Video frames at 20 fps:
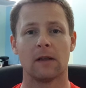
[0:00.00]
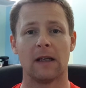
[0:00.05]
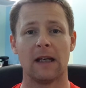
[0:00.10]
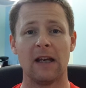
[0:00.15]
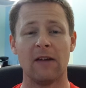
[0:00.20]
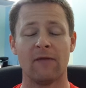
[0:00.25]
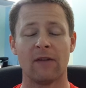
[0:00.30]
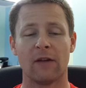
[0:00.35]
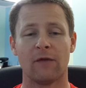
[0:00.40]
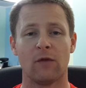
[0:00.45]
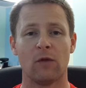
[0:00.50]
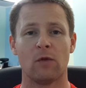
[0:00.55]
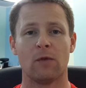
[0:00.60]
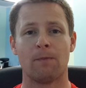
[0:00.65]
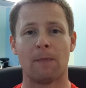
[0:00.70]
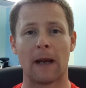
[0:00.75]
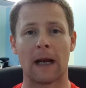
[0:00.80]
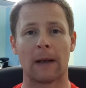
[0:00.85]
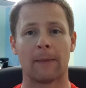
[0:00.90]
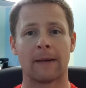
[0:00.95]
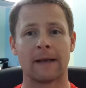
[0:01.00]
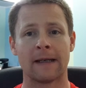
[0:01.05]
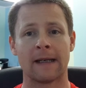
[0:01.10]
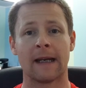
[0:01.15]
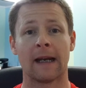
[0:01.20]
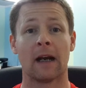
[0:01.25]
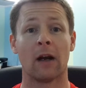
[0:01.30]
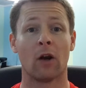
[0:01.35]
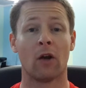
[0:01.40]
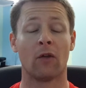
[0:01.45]
even if you pick up a
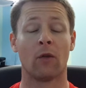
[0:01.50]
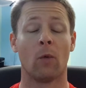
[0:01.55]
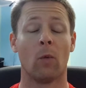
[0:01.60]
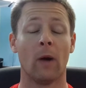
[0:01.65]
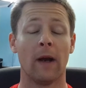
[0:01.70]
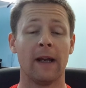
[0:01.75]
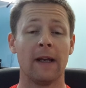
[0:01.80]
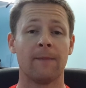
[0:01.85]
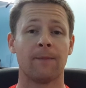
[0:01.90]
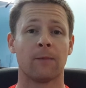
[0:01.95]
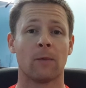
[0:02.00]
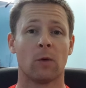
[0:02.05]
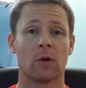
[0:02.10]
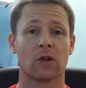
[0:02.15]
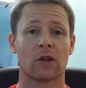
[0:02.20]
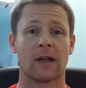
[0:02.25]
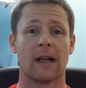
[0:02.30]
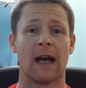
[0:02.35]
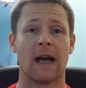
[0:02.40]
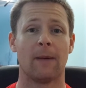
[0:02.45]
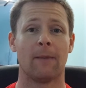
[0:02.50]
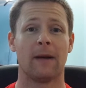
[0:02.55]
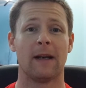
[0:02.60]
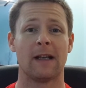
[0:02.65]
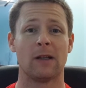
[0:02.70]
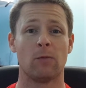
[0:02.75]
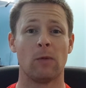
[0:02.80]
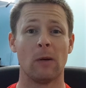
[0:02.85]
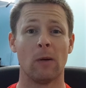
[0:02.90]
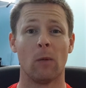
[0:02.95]
niggle on the way, what's going to happen
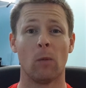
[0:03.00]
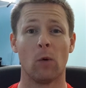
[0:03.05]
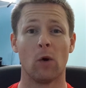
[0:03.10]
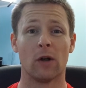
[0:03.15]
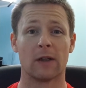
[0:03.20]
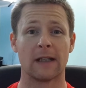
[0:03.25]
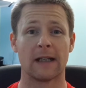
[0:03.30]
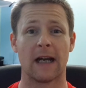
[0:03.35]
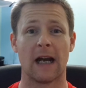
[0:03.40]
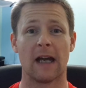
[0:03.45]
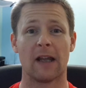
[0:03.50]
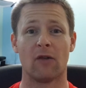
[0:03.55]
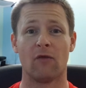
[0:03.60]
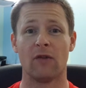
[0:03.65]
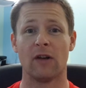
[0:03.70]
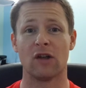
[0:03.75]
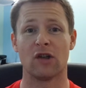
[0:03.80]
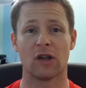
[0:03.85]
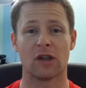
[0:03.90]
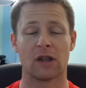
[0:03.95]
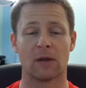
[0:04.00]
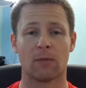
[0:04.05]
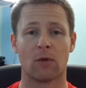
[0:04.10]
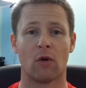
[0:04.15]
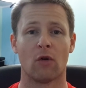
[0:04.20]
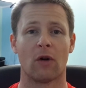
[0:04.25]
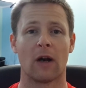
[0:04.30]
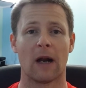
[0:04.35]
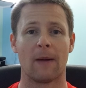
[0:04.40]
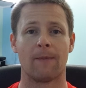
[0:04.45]
is we will work together, readjust your
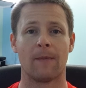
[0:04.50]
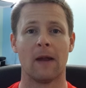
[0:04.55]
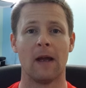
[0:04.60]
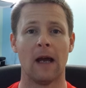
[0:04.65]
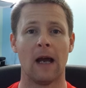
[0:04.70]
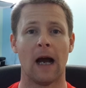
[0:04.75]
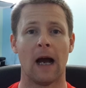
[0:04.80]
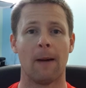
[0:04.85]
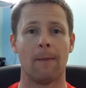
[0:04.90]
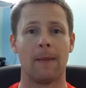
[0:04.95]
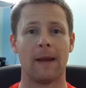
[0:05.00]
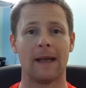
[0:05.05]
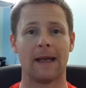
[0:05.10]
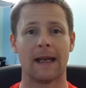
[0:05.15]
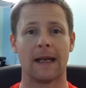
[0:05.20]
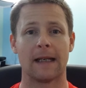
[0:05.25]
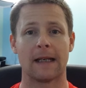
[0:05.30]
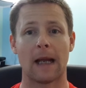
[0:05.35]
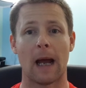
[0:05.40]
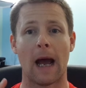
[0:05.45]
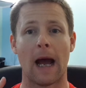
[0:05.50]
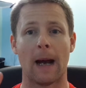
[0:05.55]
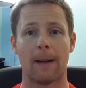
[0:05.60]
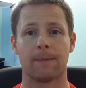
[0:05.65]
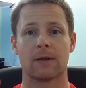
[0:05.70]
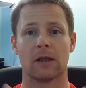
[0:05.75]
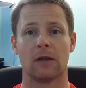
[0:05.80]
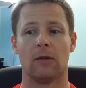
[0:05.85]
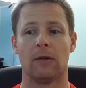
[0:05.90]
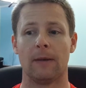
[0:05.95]
program, and make it
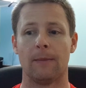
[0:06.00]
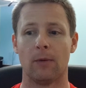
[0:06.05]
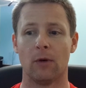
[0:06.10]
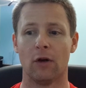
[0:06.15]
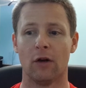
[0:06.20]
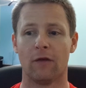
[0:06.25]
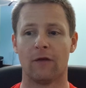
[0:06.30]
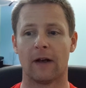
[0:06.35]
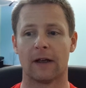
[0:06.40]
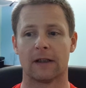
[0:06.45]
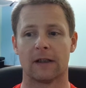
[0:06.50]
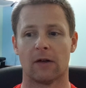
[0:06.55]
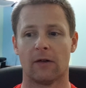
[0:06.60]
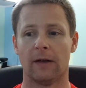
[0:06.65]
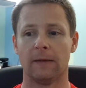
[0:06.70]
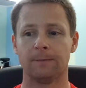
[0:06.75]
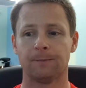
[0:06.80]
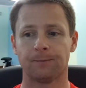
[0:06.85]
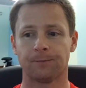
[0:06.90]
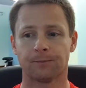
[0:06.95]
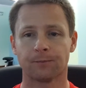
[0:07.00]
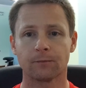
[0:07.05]
absolutely perfect. All right.